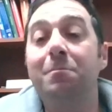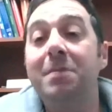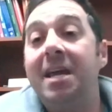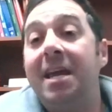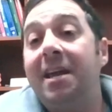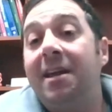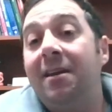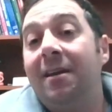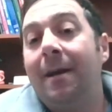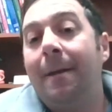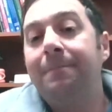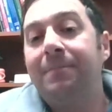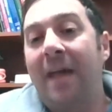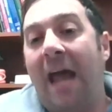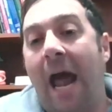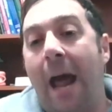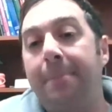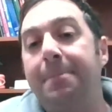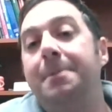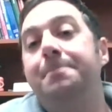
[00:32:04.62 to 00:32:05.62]
me,
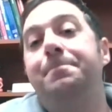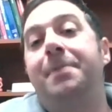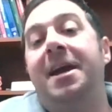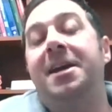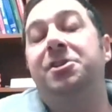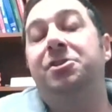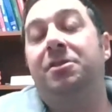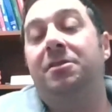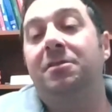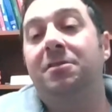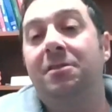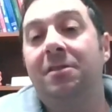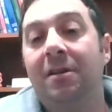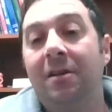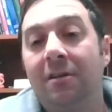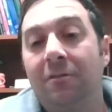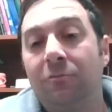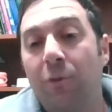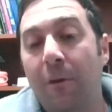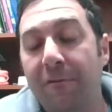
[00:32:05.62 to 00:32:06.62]
happy patients
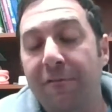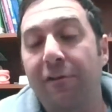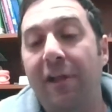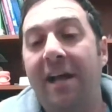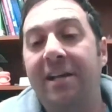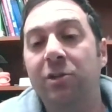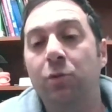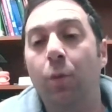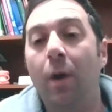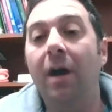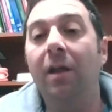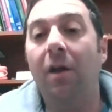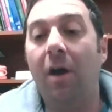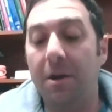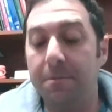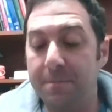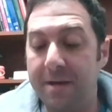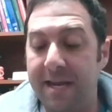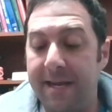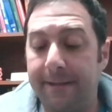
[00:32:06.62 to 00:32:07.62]
reflects well
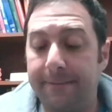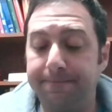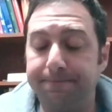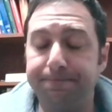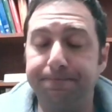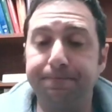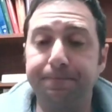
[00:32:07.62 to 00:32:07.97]
on me.